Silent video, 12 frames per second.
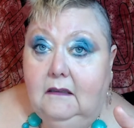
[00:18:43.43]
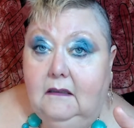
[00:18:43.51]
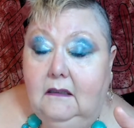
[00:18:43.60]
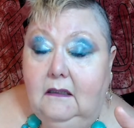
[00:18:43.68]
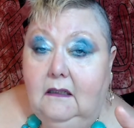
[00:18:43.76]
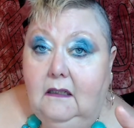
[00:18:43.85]

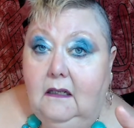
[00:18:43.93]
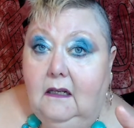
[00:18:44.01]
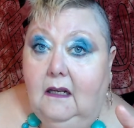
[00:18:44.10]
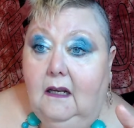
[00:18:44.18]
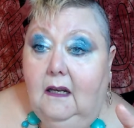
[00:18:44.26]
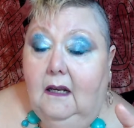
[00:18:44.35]
I don't know
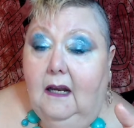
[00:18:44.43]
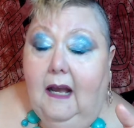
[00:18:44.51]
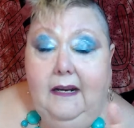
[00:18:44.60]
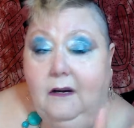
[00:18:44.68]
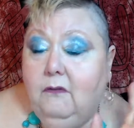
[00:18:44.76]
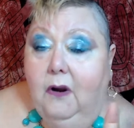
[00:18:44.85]
how many I
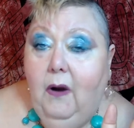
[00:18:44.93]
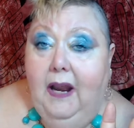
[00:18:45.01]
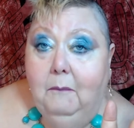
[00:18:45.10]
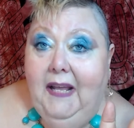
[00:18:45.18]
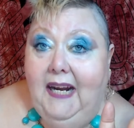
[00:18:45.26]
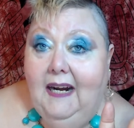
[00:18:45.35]
have right
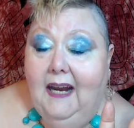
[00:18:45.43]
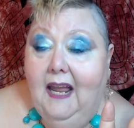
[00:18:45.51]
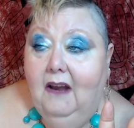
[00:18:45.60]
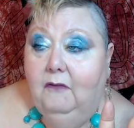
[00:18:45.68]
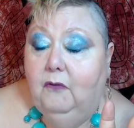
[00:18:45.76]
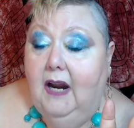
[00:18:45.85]
now. I
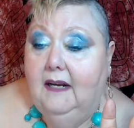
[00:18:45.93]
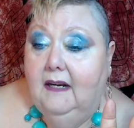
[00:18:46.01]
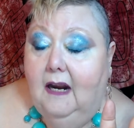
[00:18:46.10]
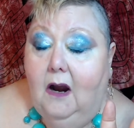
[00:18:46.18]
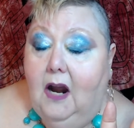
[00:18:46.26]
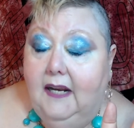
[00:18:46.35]
know it's under
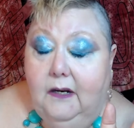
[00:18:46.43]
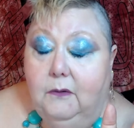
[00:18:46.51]
100.